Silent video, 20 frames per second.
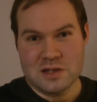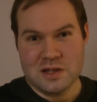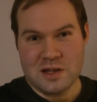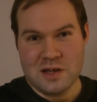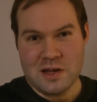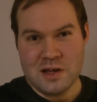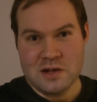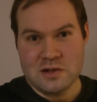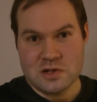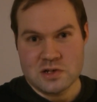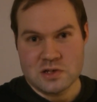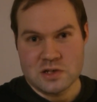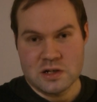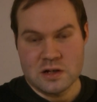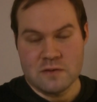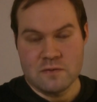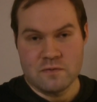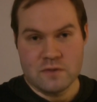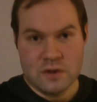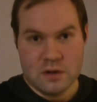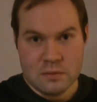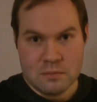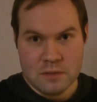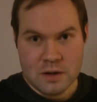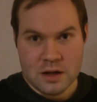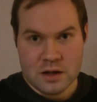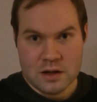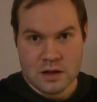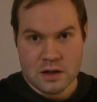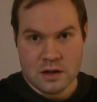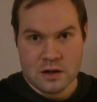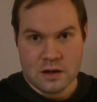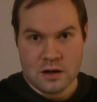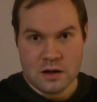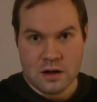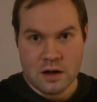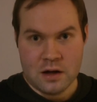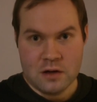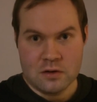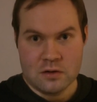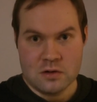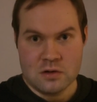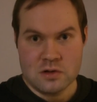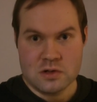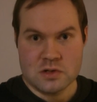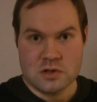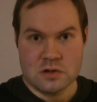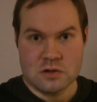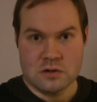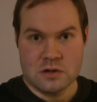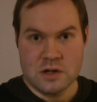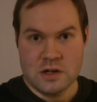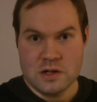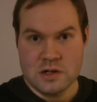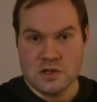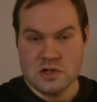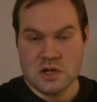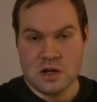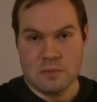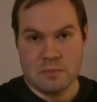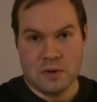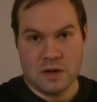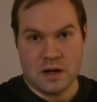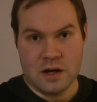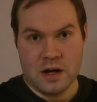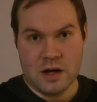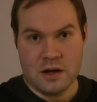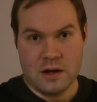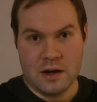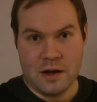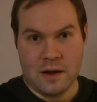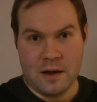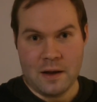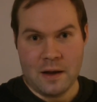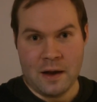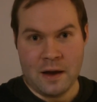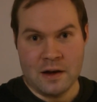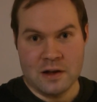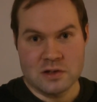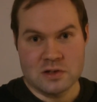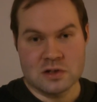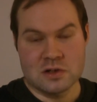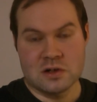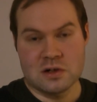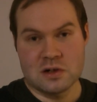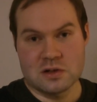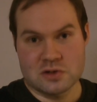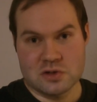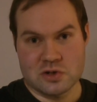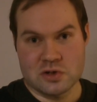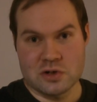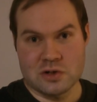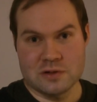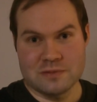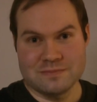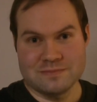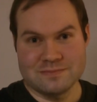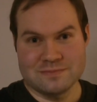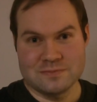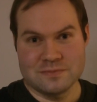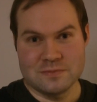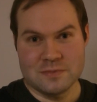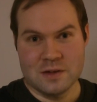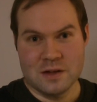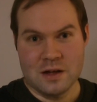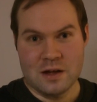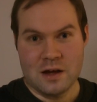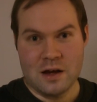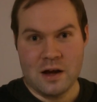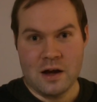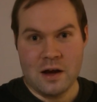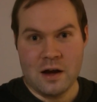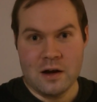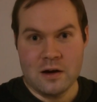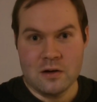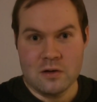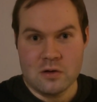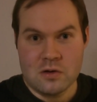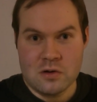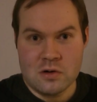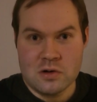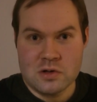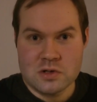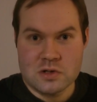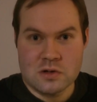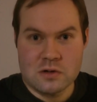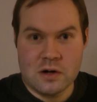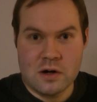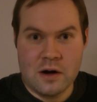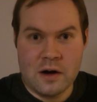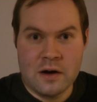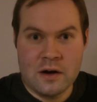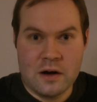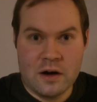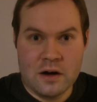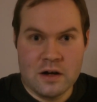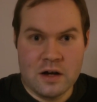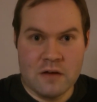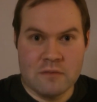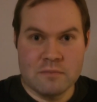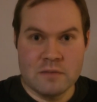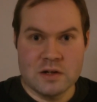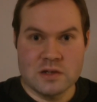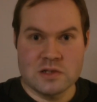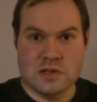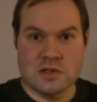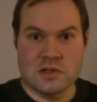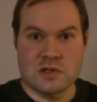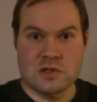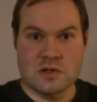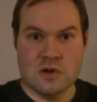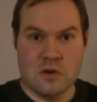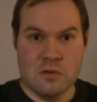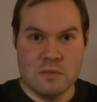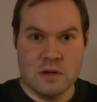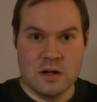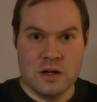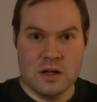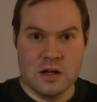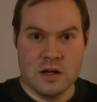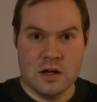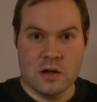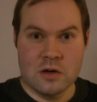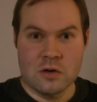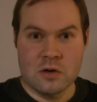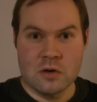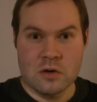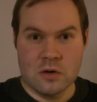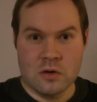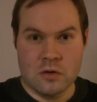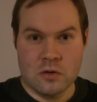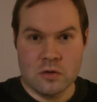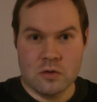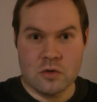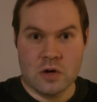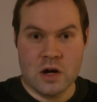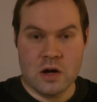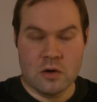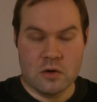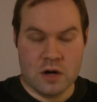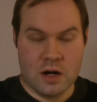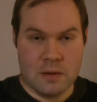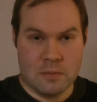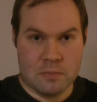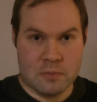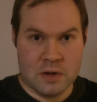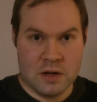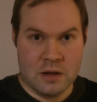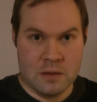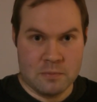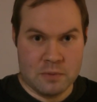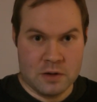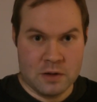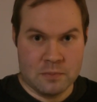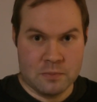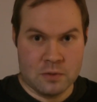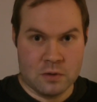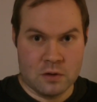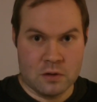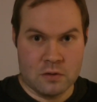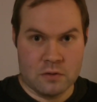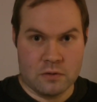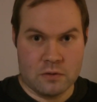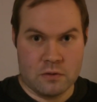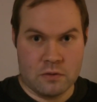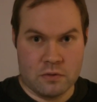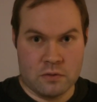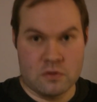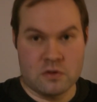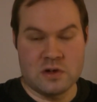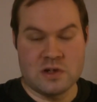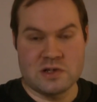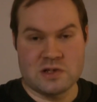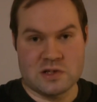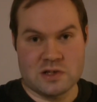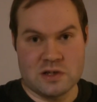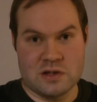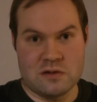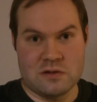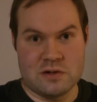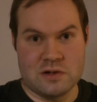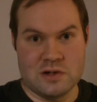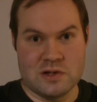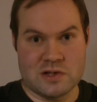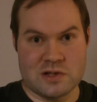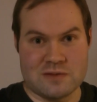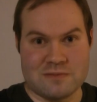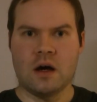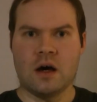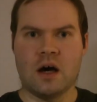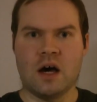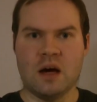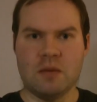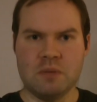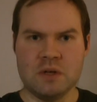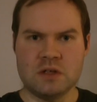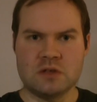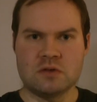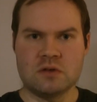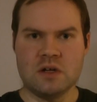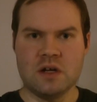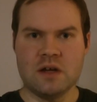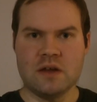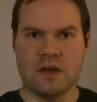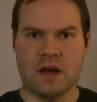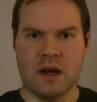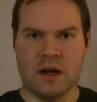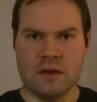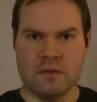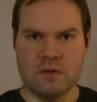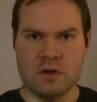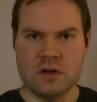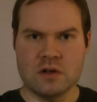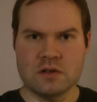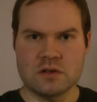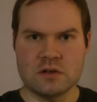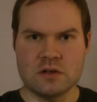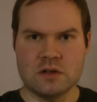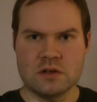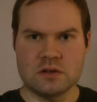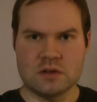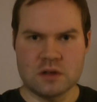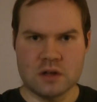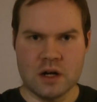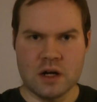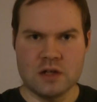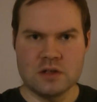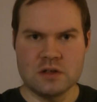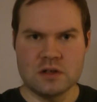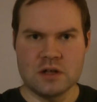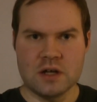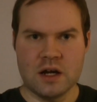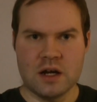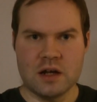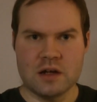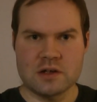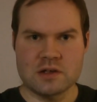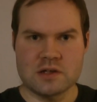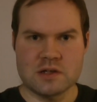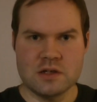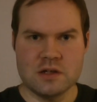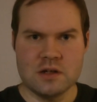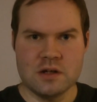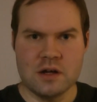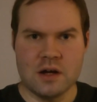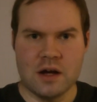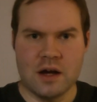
interested in filmmaking and also in Japan and its culture. And also, I have met so many great people through this series. Happy 20th anniversary to Kaiju Galaxy,